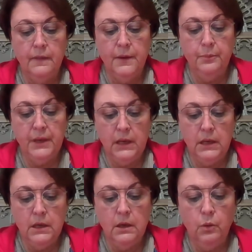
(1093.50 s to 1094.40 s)
The
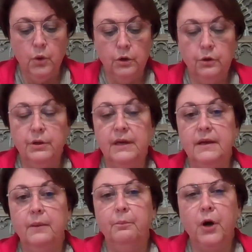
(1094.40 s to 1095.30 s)
P, we're
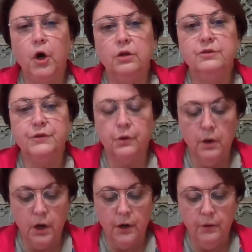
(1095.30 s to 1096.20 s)
looking at pulse
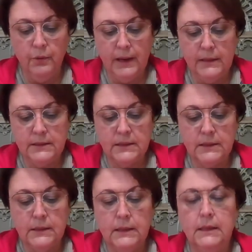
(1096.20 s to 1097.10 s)
or heart rate.
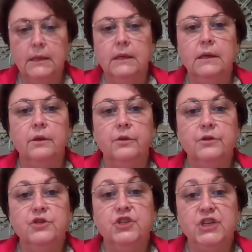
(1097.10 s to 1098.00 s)

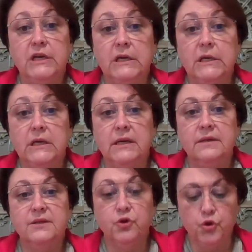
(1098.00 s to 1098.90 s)
The G
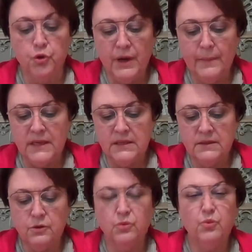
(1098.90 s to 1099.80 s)
is
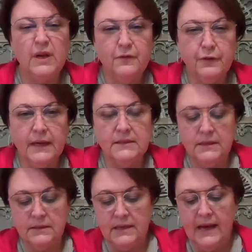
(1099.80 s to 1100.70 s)
grimace or
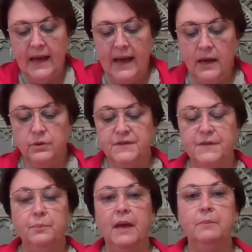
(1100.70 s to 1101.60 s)
reflexes. How is
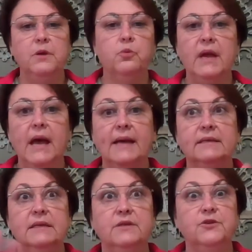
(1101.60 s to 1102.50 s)
the baby
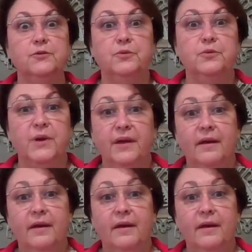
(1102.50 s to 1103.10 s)
reacting to